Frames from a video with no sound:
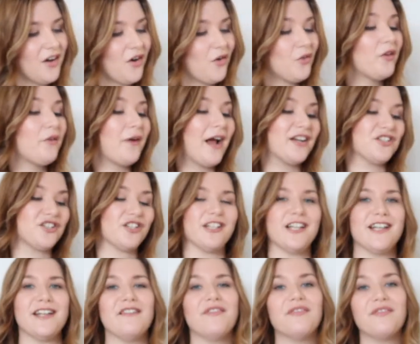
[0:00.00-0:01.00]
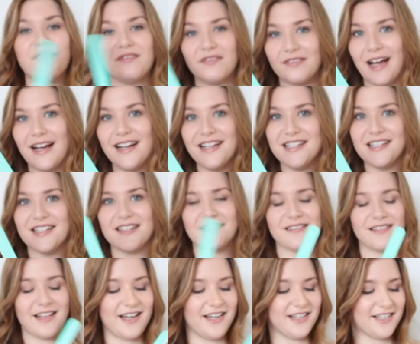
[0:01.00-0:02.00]
Although actually, that
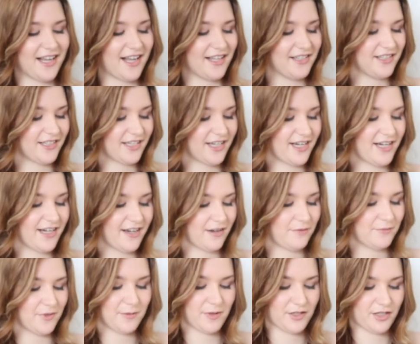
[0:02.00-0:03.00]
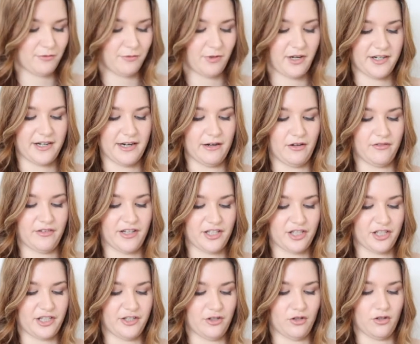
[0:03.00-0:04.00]
is handy, especially right now.
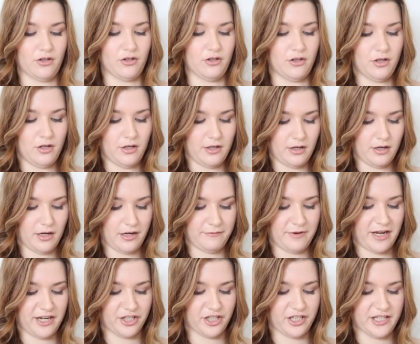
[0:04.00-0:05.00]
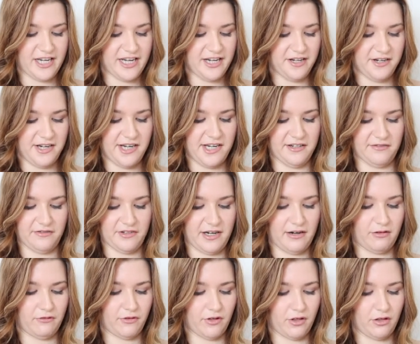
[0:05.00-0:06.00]
I'm actually in need of a
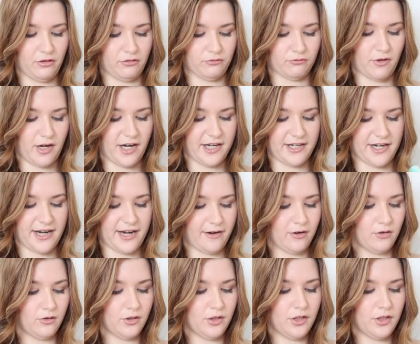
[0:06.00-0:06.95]
nail file right now.